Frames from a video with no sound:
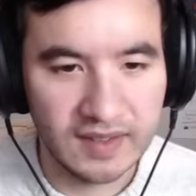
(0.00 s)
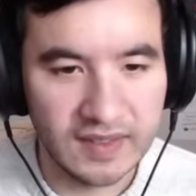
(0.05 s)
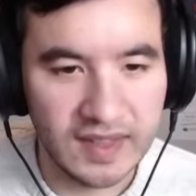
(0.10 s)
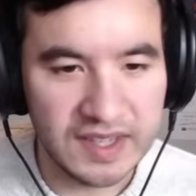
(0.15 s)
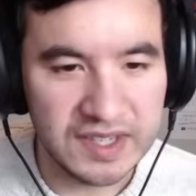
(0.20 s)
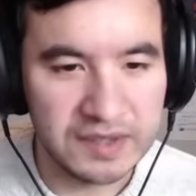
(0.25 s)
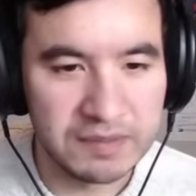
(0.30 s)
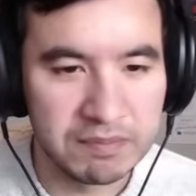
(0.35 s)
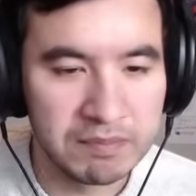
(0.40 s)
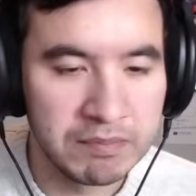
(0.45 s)

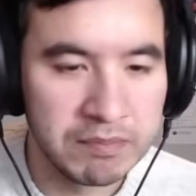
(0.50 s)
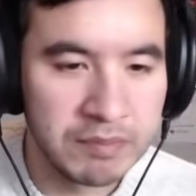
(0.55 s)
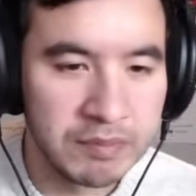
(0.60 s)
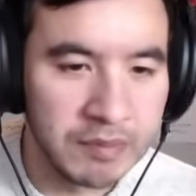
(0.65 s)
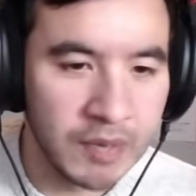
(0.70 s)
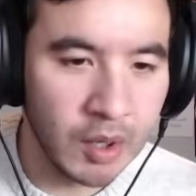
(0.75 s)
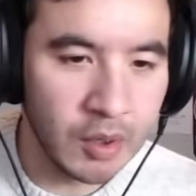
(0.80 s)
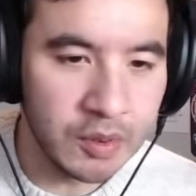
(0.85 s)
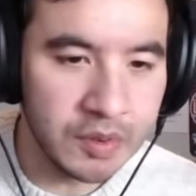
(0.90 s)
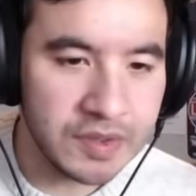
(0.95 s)
That's
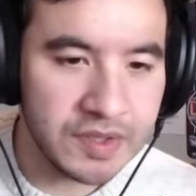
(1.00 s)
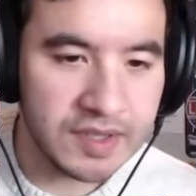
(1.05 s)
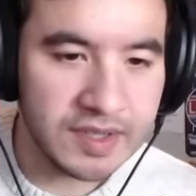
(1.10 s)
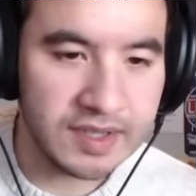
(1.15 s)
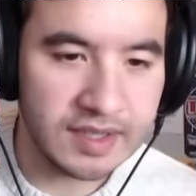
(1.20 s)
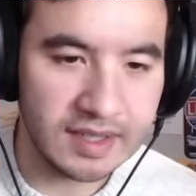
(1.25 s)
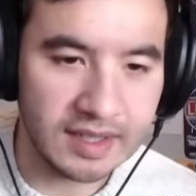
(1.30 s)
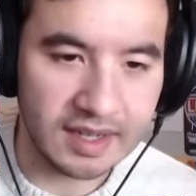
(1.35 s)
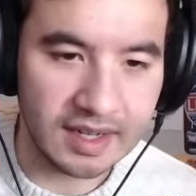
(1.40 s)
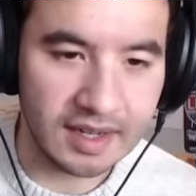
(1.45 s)

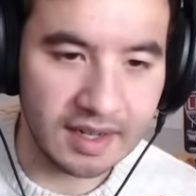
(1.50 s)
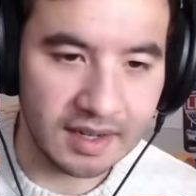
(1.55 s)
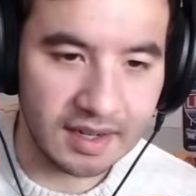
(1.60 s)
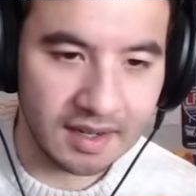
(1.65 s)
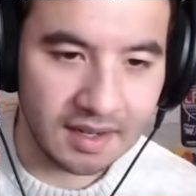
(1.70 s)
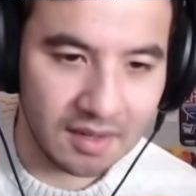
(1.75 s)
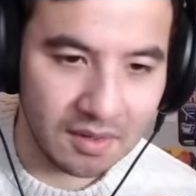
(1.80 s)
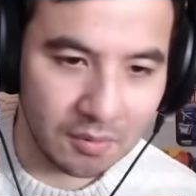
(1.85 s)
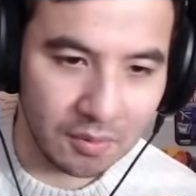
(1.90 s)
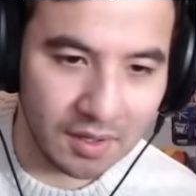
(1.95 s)
mostly
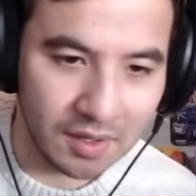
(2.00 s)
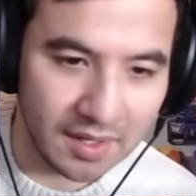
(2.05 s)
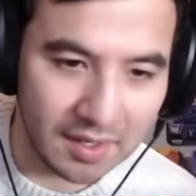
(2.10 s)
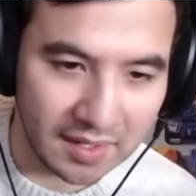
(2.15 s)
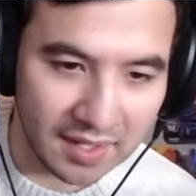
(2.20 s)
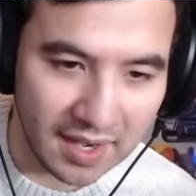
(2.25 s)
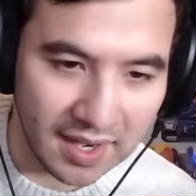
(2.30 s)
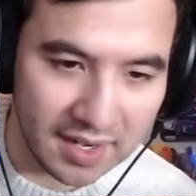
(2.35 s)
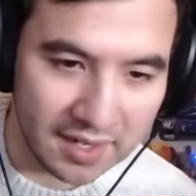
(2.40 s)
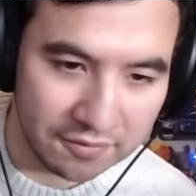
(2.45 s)
what
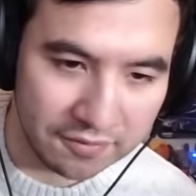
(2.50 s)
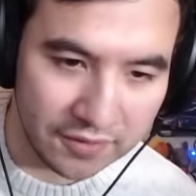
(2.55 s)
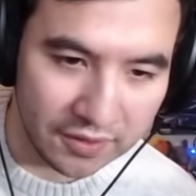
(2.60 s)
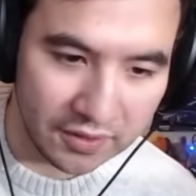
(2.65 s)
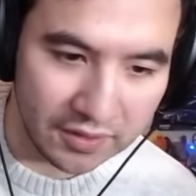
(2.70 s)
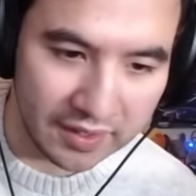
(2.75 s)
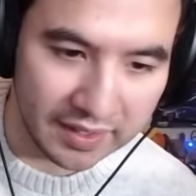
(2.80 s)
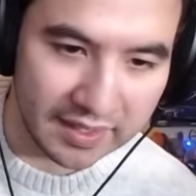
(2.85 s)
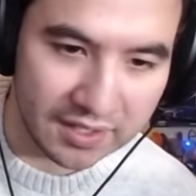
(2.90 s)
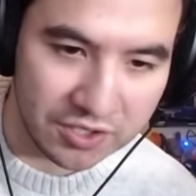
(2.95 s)
I kind of
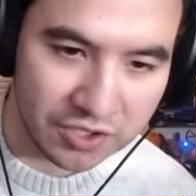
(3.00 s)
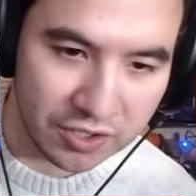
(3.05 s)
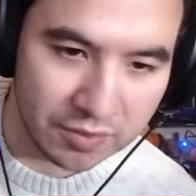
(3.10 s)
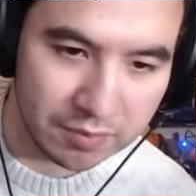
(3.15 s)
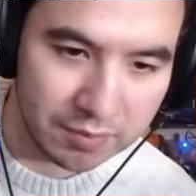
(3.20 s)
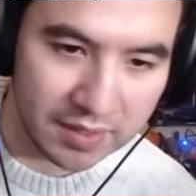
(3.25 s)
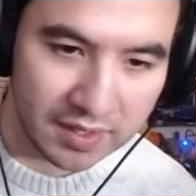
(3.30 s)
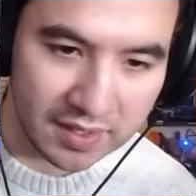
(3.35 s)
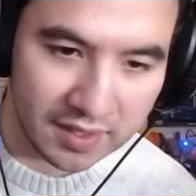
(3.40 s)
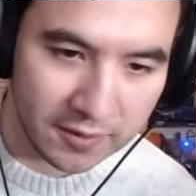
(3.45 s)
felt like it
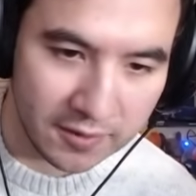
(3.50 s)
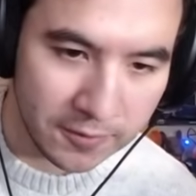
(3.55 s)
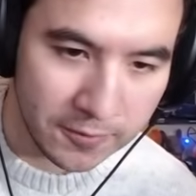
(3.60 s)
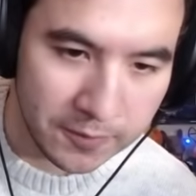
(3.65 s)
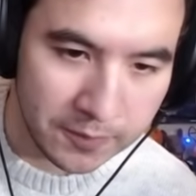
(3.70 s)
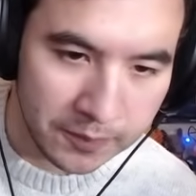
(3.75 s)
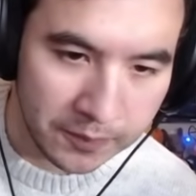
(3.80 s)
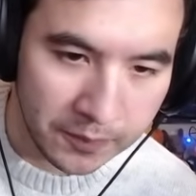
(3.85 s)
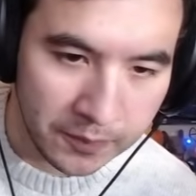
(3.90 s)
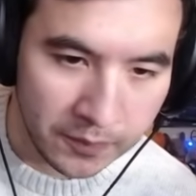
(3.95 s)
should be.
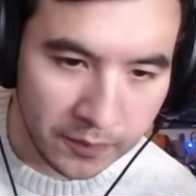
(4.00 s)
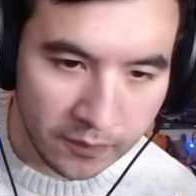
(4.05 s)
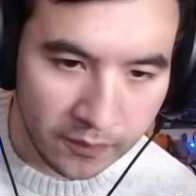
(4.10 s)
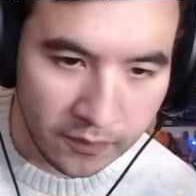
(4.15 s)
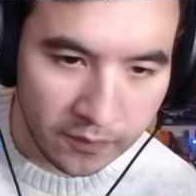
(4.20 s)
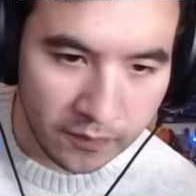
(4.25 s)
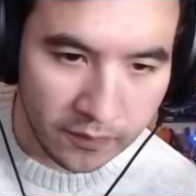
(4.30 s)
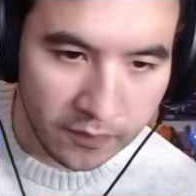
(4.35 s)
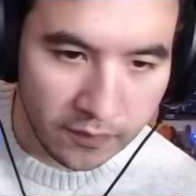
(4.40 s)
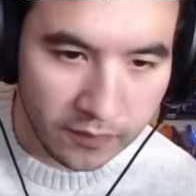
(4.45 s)

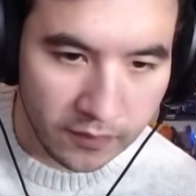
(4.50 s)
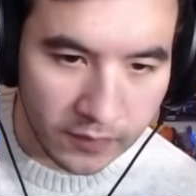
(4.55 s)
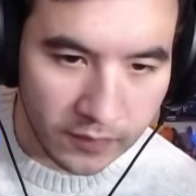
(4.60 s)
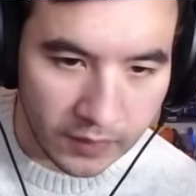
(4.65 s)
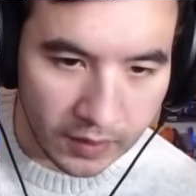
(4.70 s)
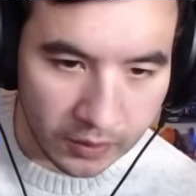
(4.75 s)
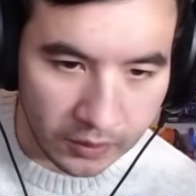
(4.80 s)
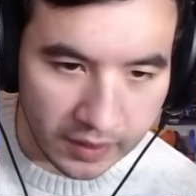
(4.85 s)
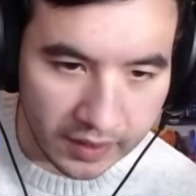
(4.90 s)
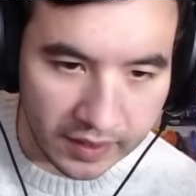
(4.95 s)

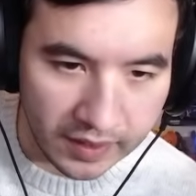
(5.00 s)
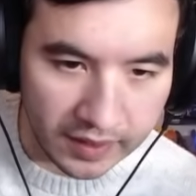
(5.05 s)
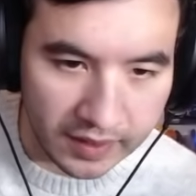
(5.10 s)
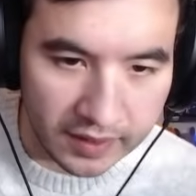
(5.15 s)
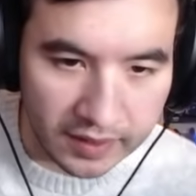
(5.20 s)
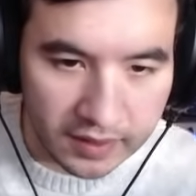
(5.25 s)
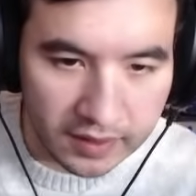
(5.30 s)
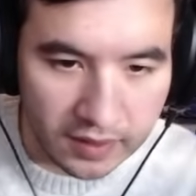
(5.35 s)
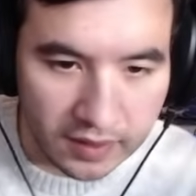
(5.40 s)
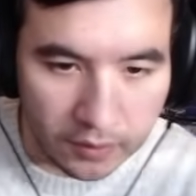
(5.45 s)

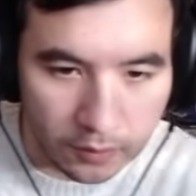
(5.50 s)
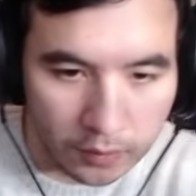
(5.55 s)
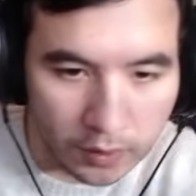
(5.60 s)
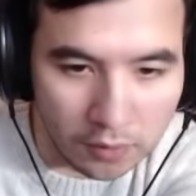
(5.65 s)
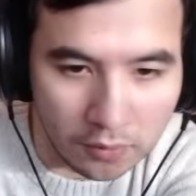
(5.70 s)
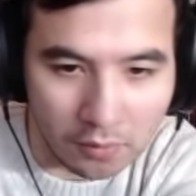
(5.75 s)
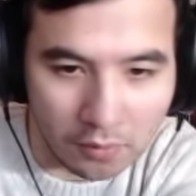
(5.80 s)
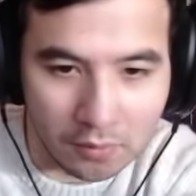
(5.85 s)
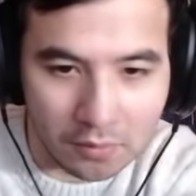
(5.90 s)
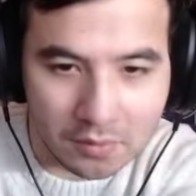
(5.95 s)
Okay.
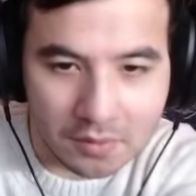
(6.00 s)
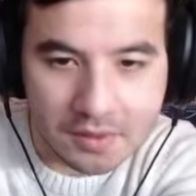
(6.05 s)
Whoa.